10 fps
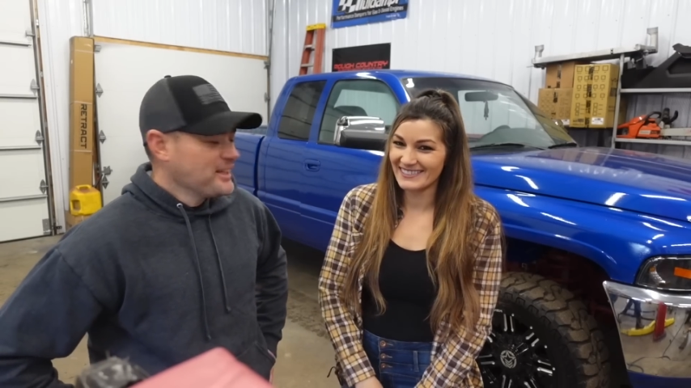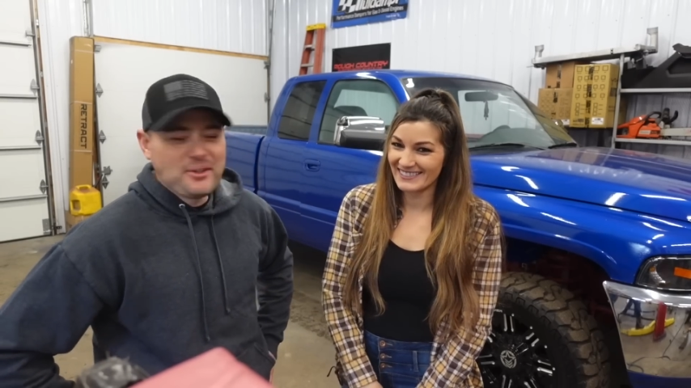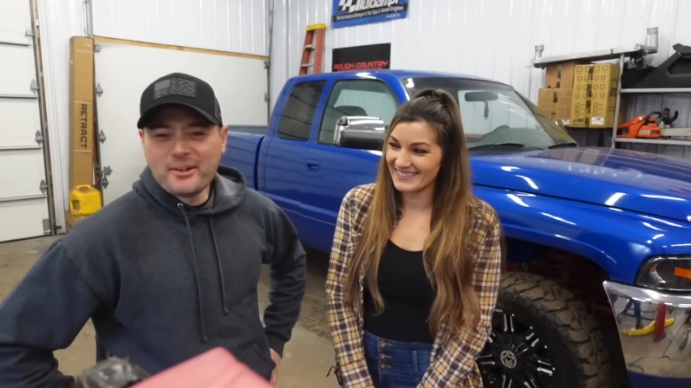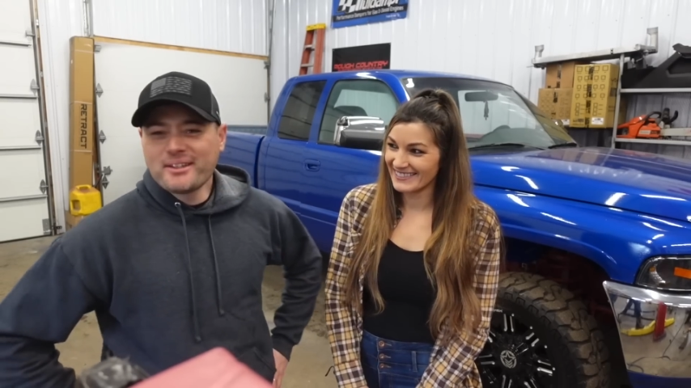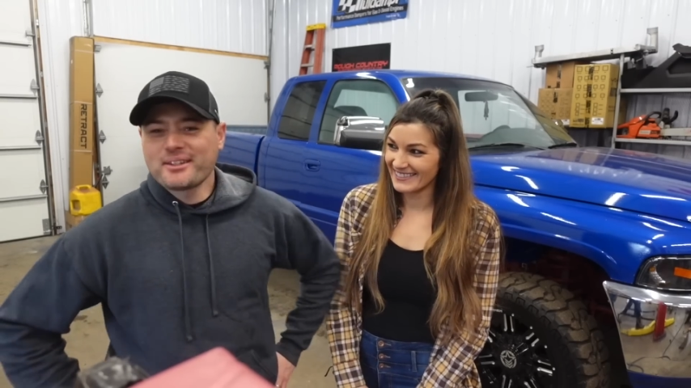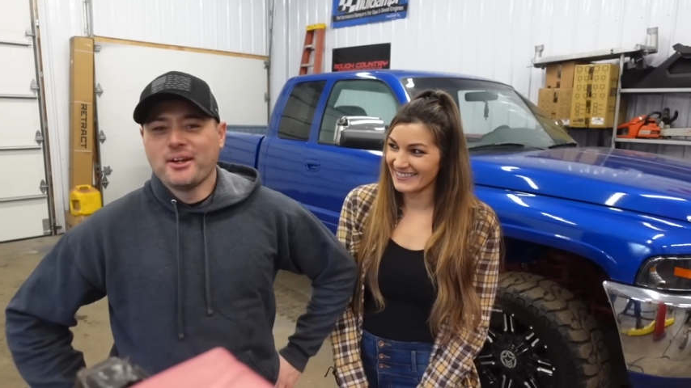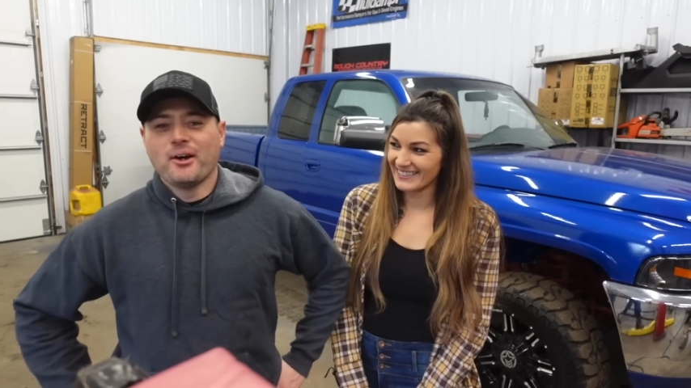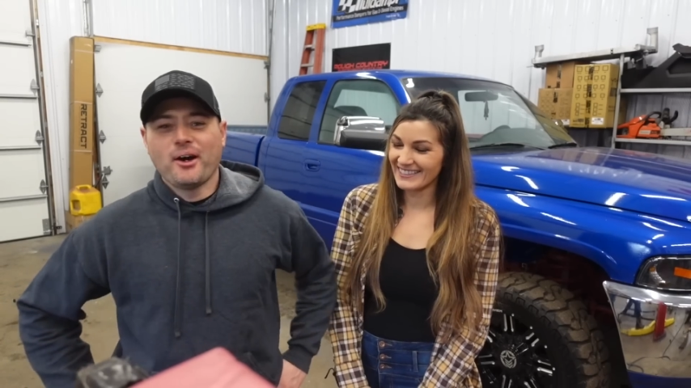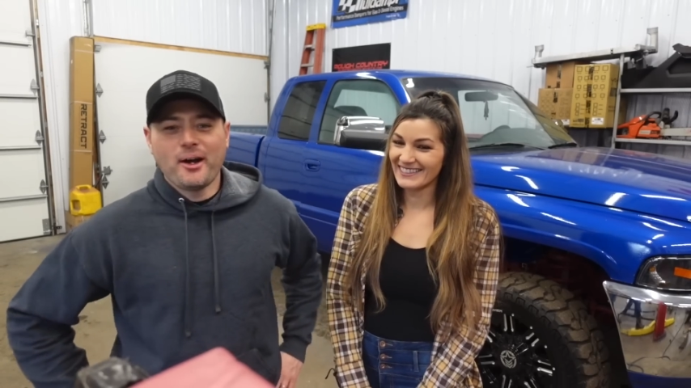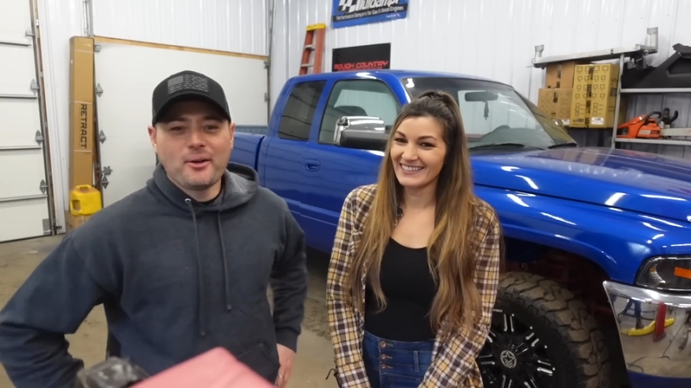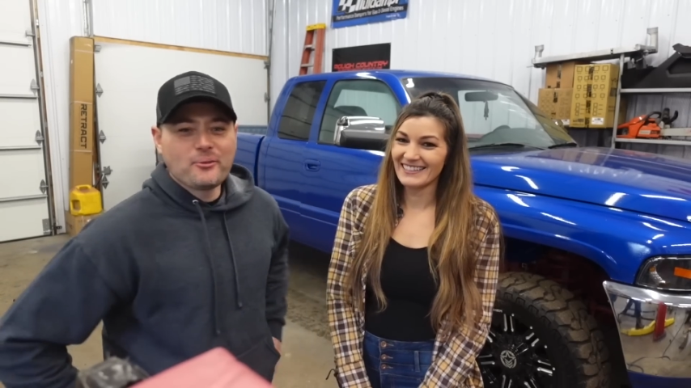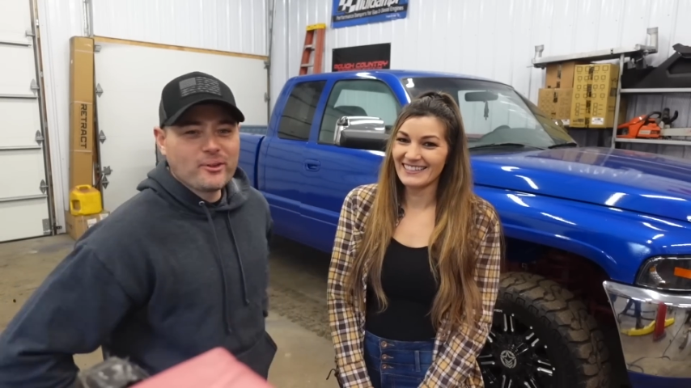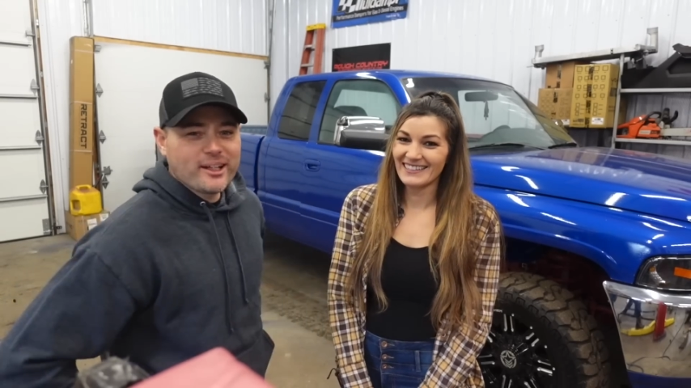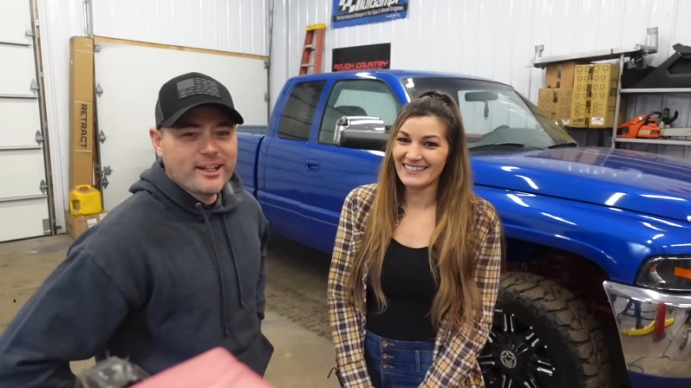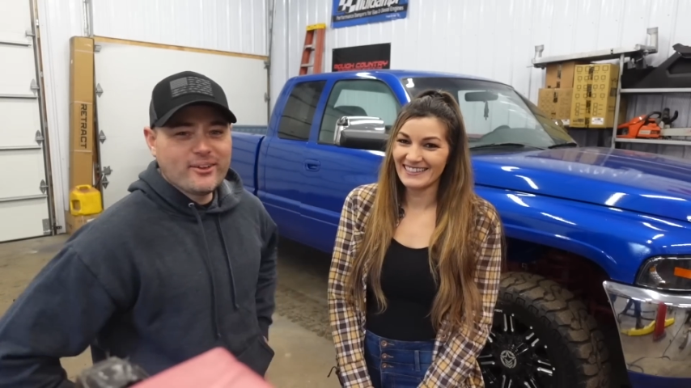Speaker 1: Anyways, uh,
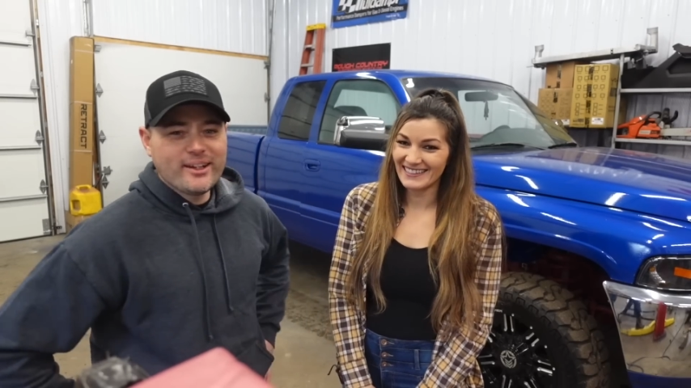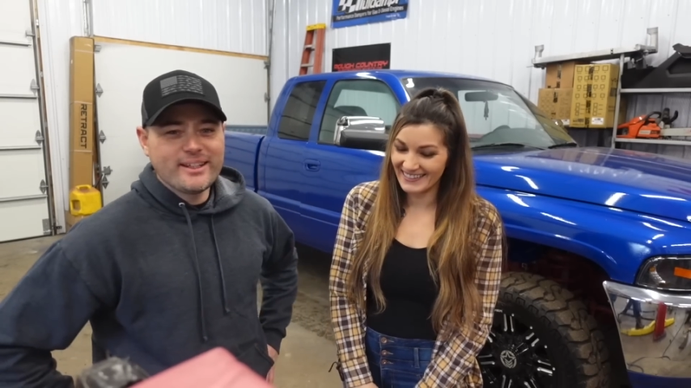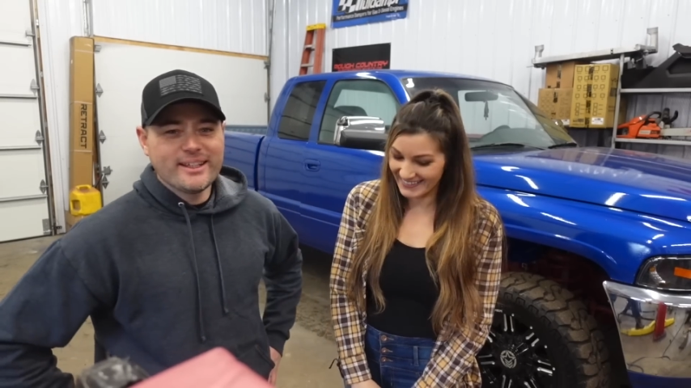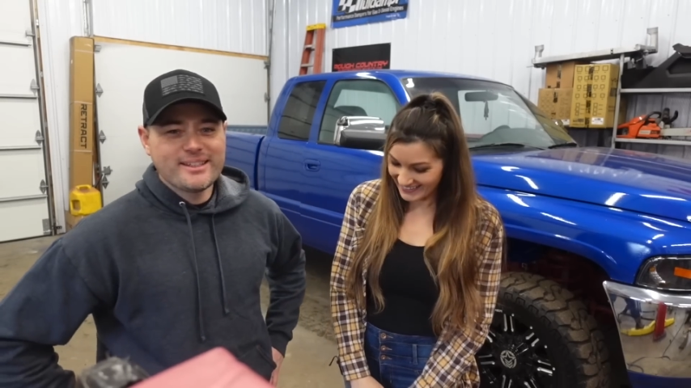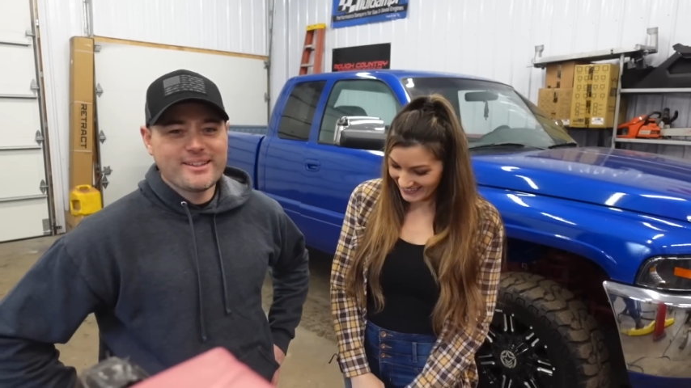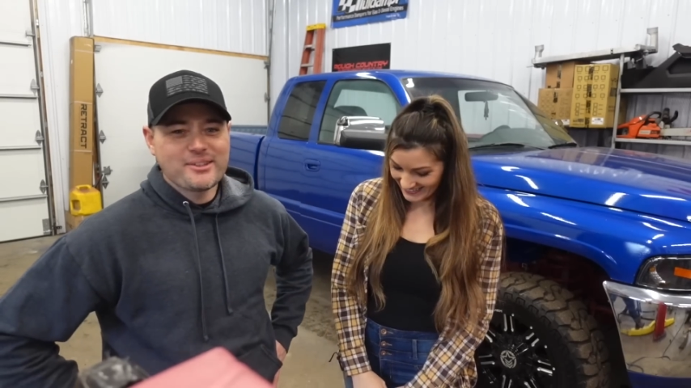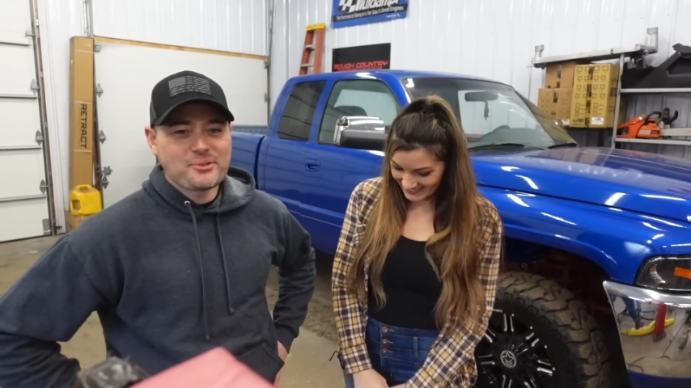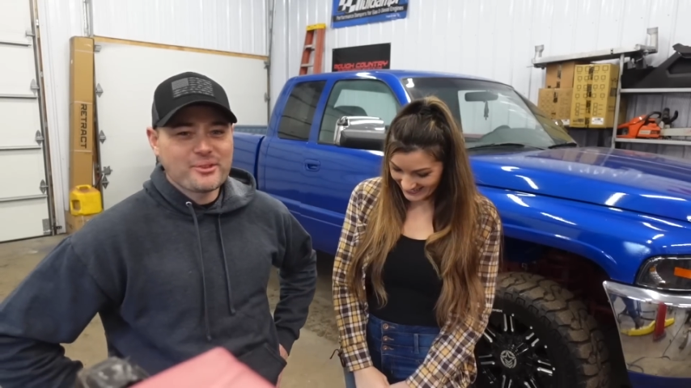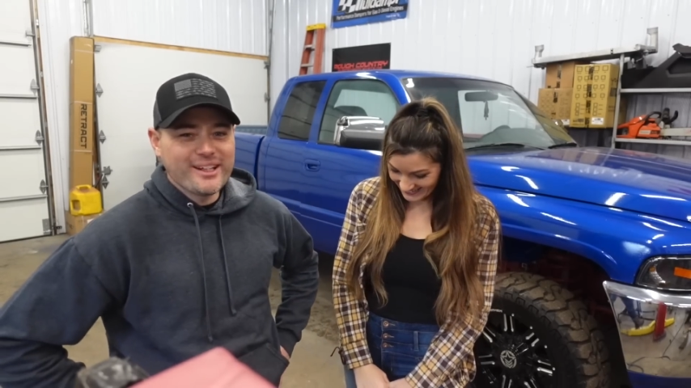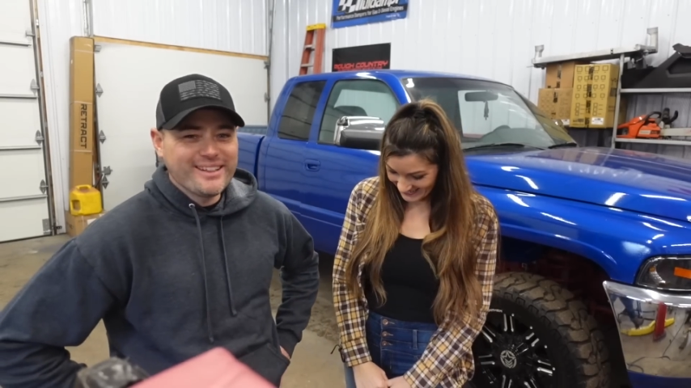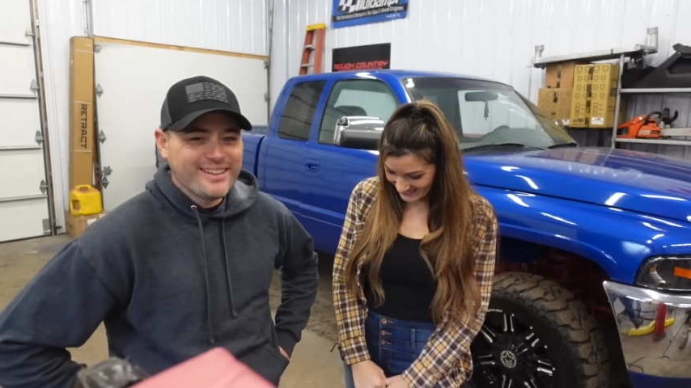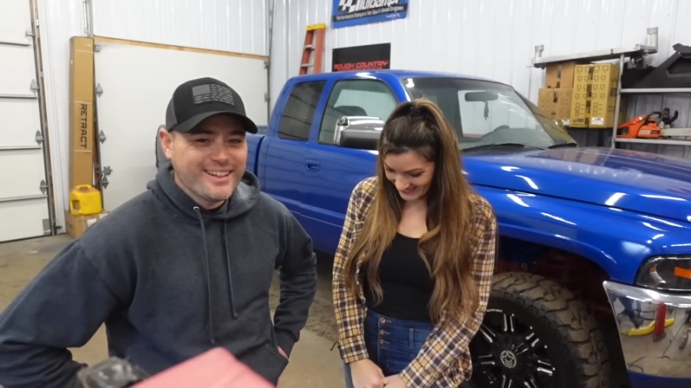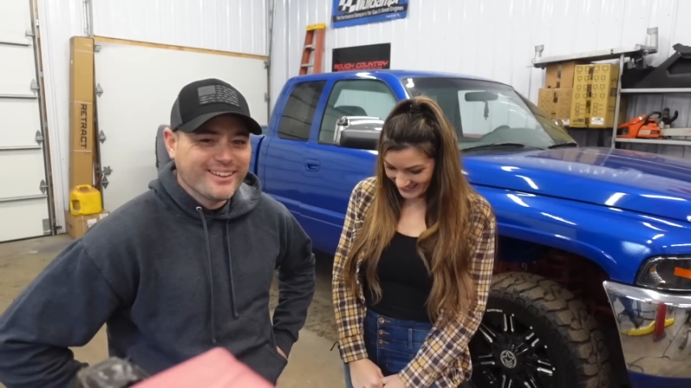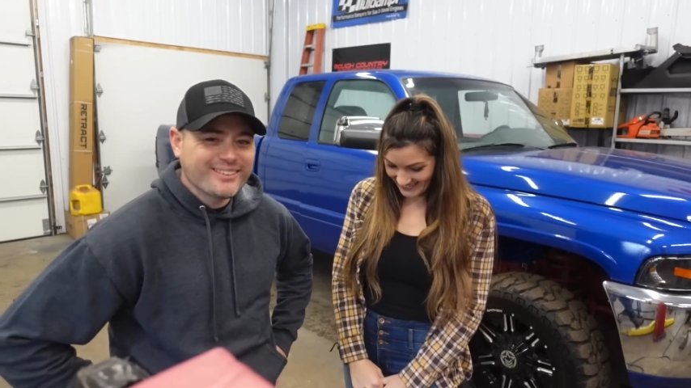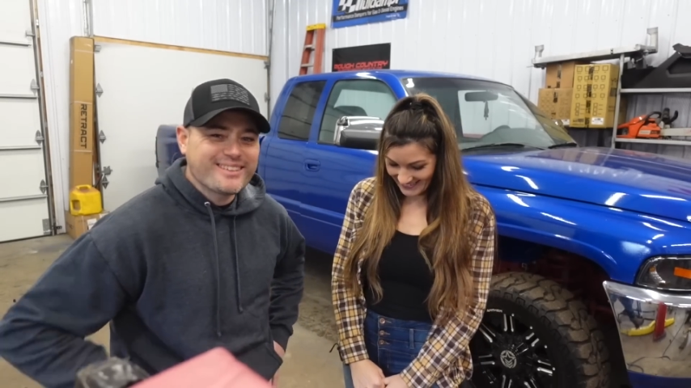we're going to go ahead and get to this right now.